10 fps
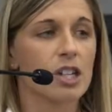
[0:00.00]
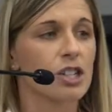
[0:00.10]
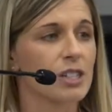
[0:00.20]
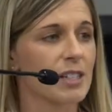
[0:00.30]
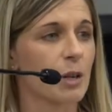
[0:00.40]

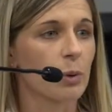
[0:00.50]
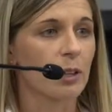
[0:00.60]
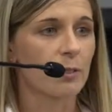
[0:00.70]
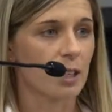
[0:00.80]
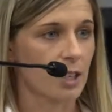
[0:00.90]
Just as a
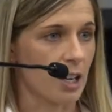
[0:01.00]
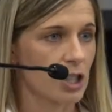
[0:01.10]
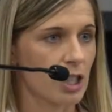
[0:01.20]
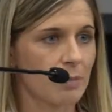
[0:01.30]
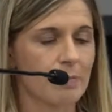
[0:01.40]
brief
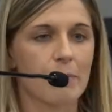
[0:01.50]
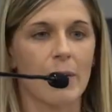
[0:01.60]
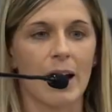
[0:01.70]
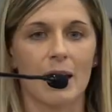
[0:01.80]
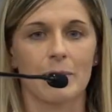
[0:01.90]
introduction,
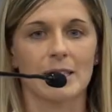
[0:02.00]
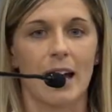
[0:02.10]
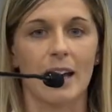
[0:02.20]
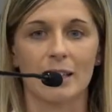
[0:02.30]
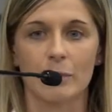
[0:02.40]
my name is
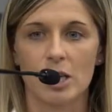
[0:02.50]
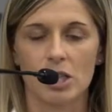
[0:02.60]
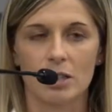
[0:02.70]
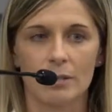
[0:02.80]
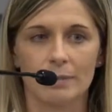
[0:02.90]
Kylie
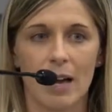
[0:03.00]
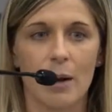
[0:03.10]
Mitchell.